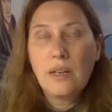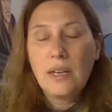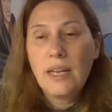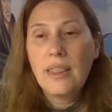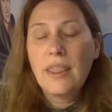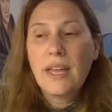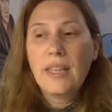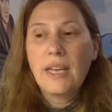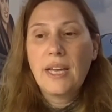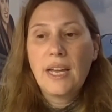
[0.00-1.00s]
and
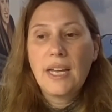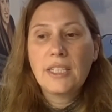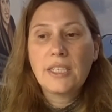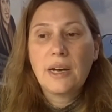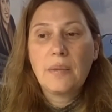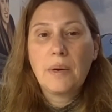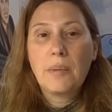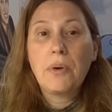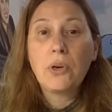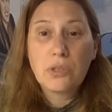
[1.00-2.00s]
then I had some
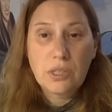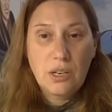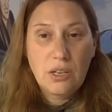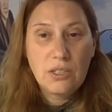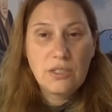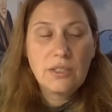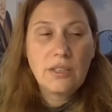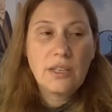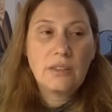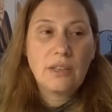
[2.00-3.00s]
postcards
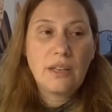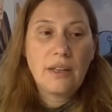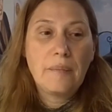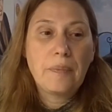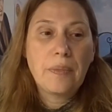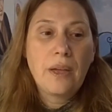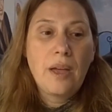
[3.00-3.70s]
that um,